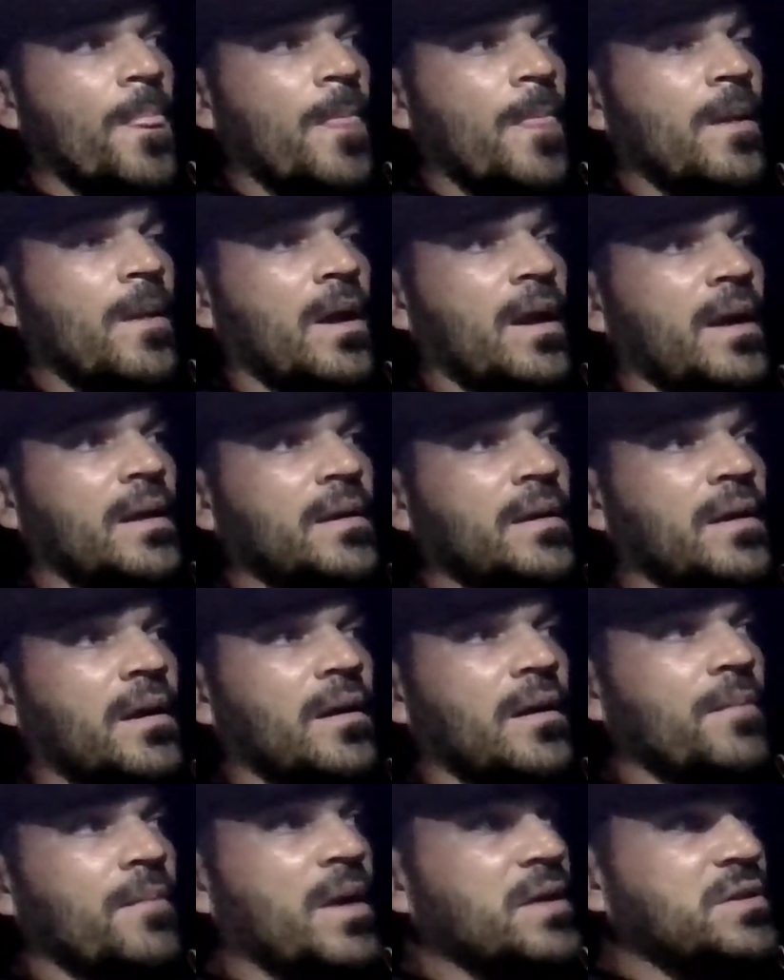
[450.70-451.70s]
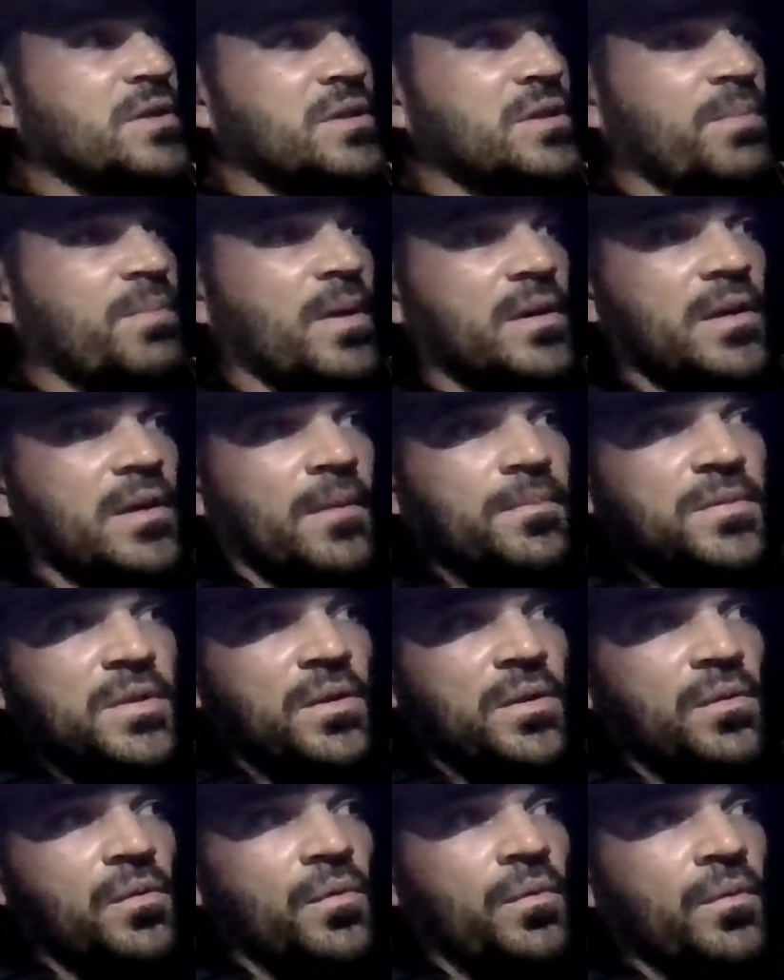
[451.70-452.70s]
And I just picked up
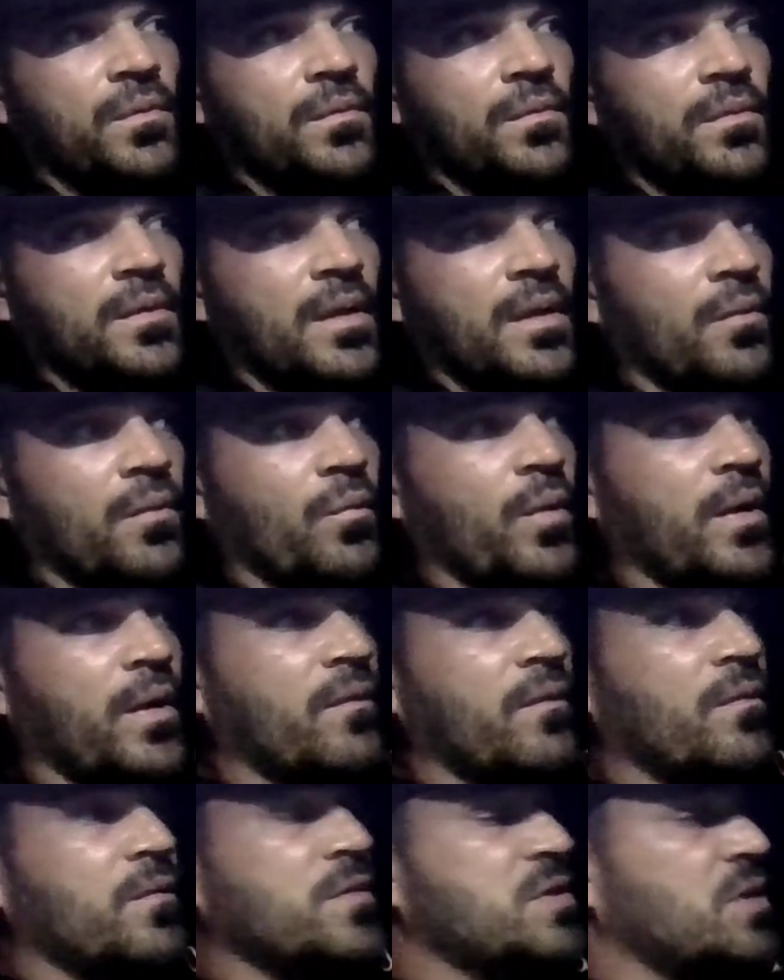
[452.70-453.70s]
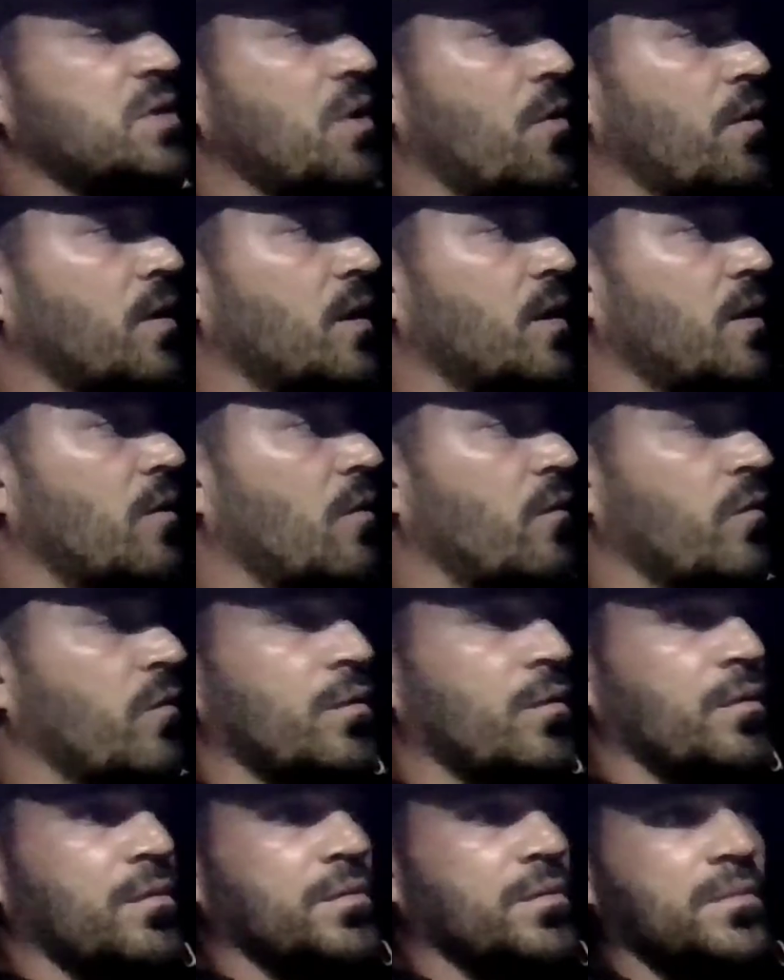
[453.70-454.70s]
2 that we've started
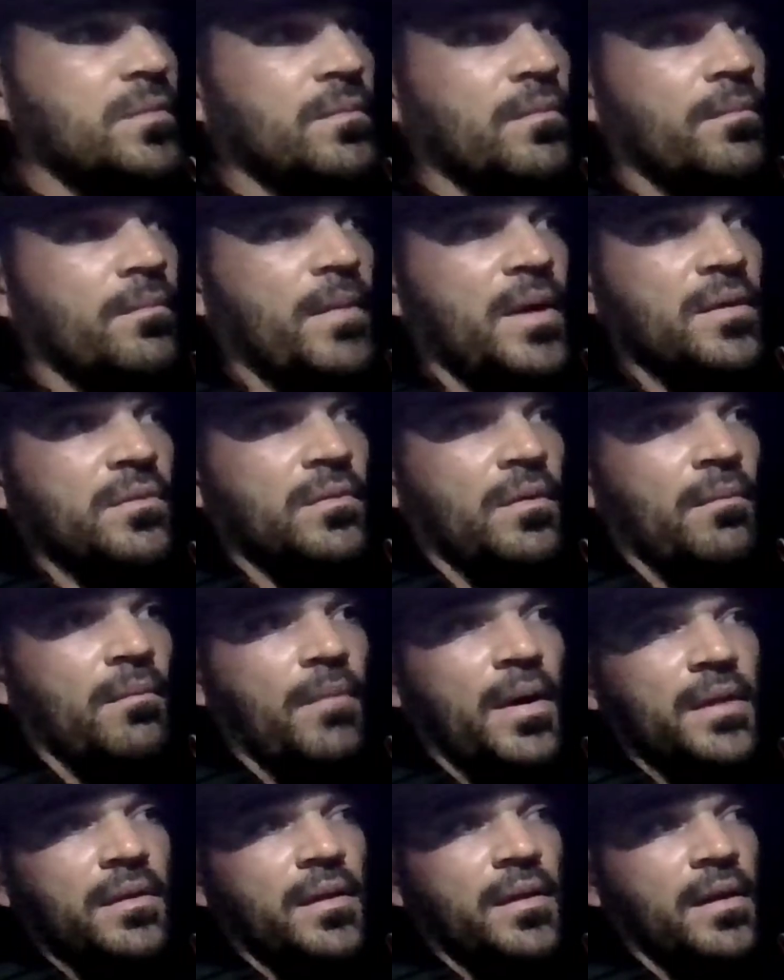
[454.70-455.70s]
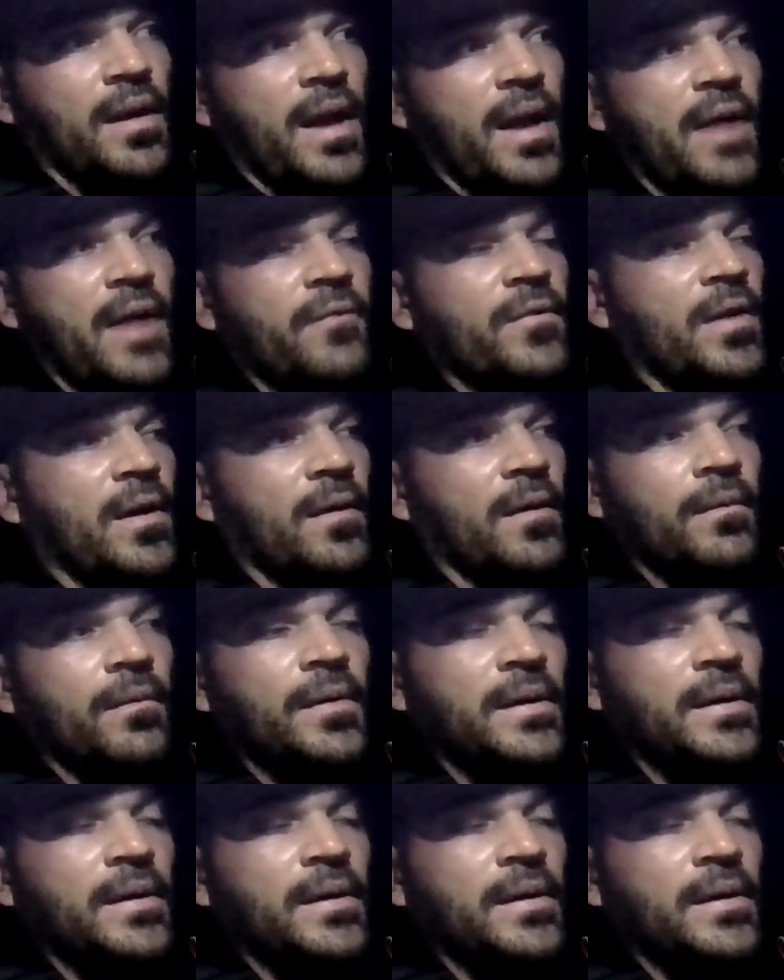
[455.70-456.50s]
over about a month and a half now.